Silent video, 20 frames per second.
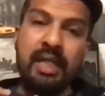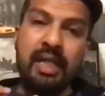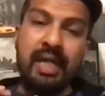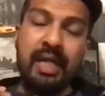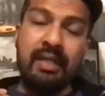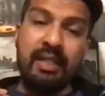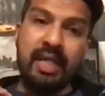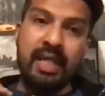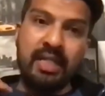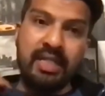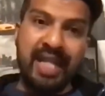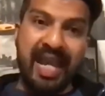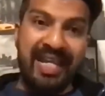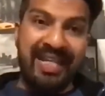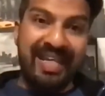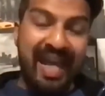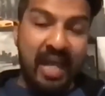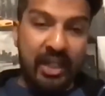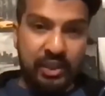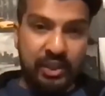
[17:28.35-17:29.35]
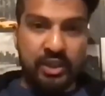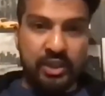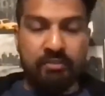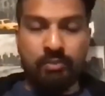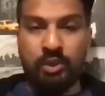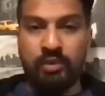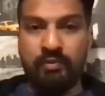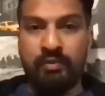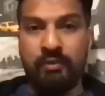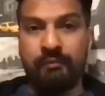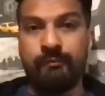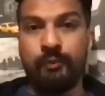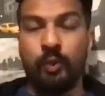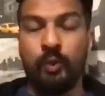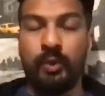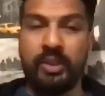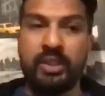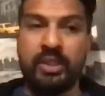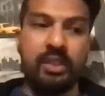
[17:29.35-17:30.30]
and then take action moving forward.